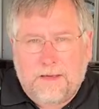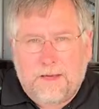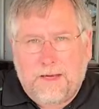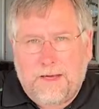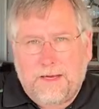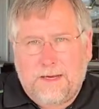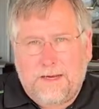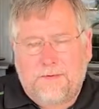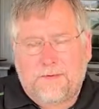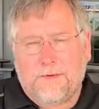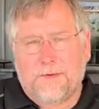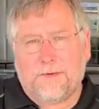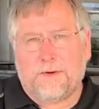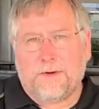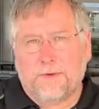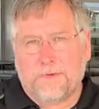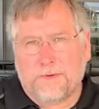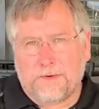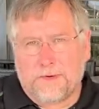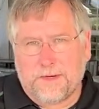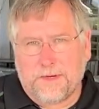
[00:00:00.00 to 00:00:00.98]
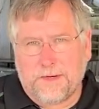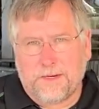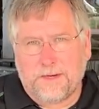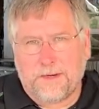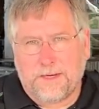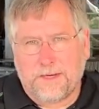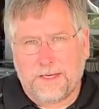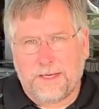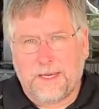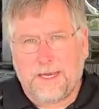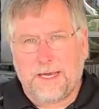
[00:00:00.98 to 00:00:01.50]
Hi everyone, we're here
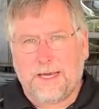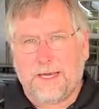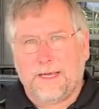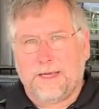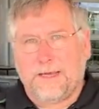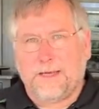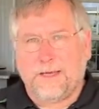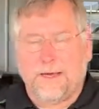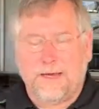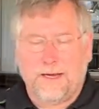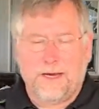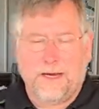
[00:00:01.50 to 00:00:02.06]
today.